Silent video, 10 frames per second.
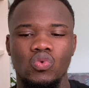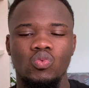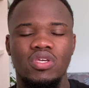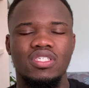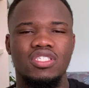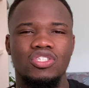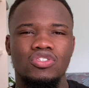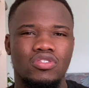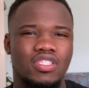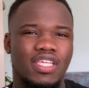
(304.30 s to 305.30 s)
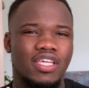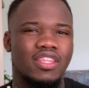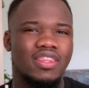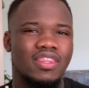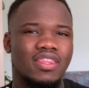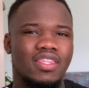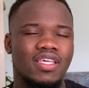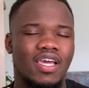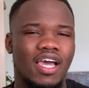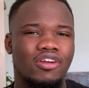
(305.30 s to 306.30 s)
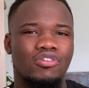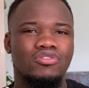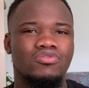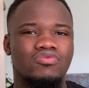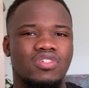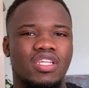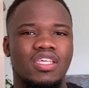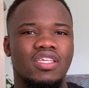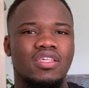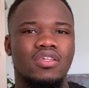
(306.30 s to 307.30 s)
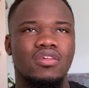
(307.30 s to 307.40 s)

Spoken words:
which they cannot really